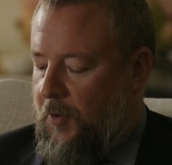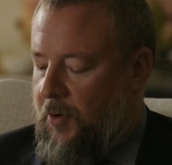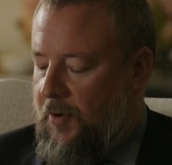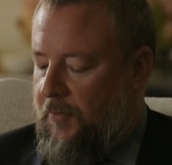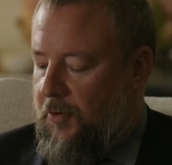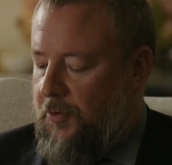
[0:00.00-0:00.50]

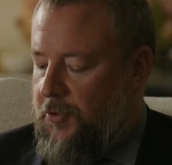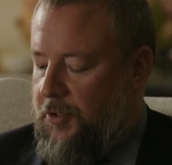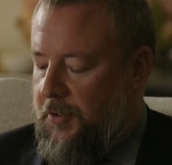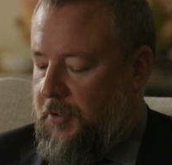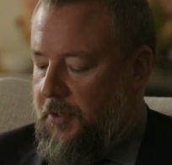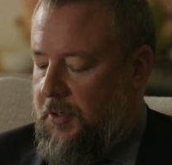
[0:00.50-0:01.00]

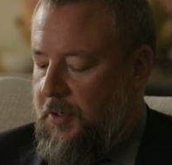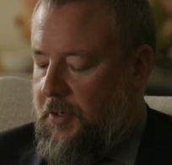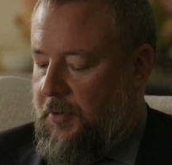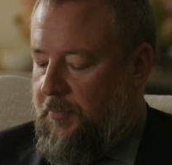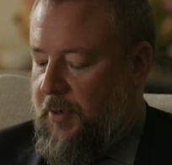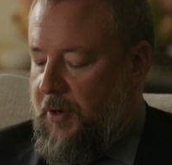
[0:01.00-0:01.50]
Revolution:
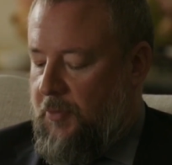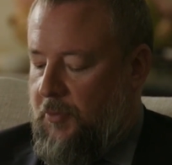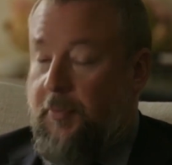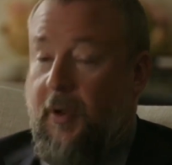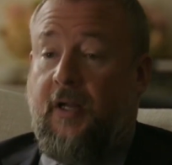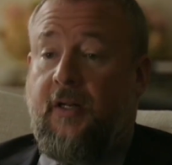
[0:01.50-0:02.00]

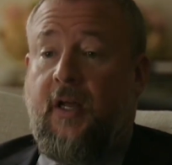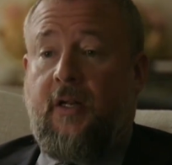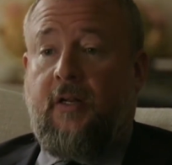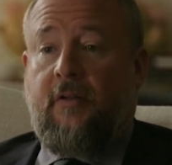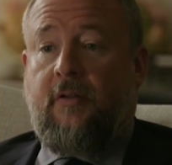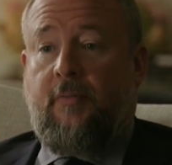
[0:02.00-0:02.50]
Beirut,
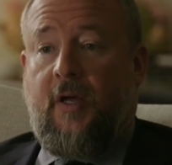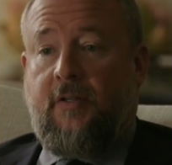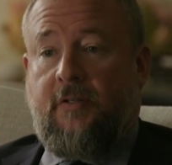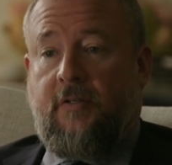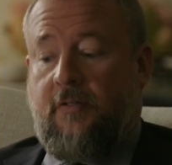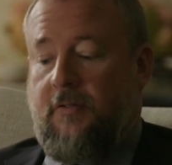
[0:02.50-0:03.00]
Baghdad, and
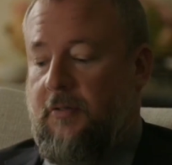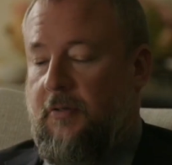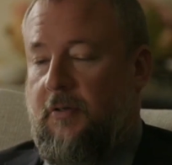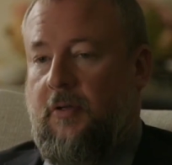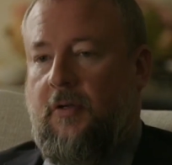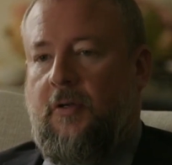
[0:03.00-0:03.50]
Damascus.
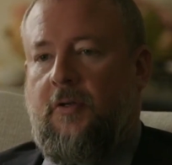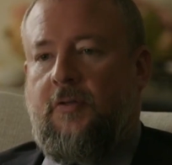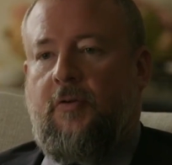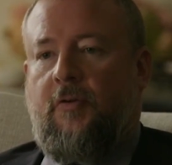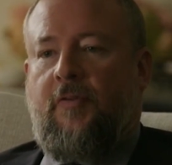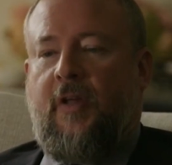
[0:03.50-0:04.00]

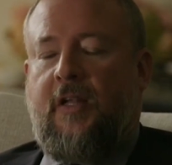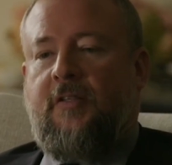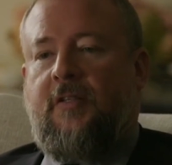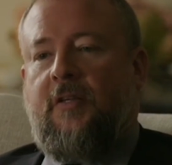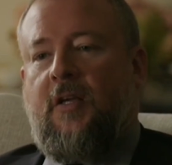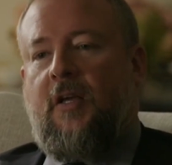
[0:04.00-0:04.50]
So if that's
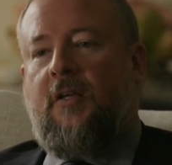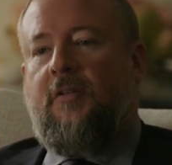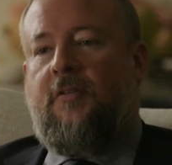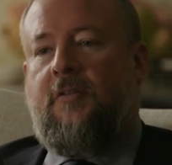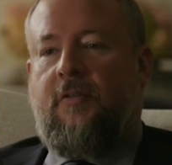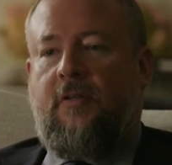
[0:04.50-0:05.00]
the
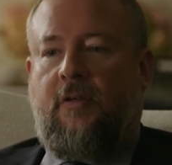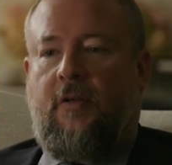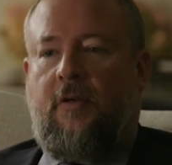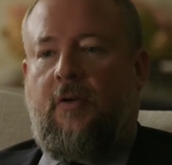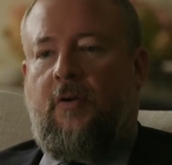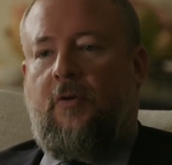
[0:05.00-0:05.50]
case,
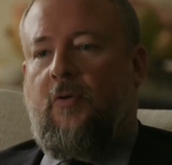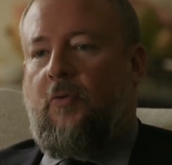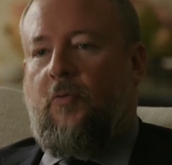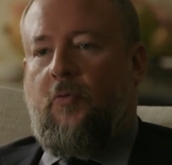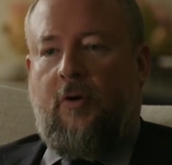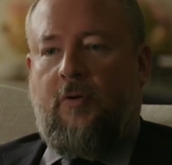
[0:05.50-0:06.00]

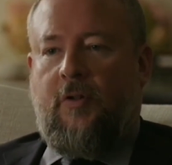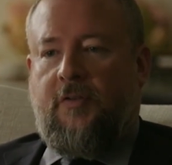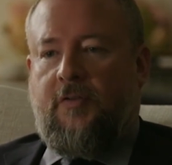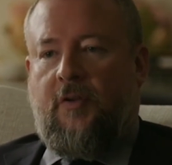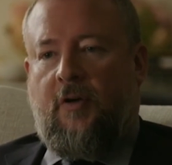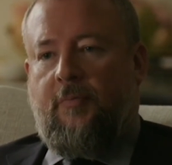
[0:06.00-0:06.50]
where do they
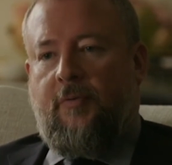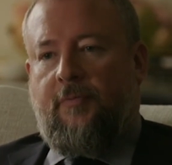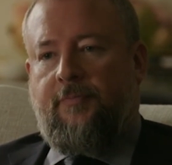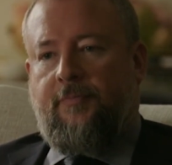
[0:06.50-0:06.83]
stop?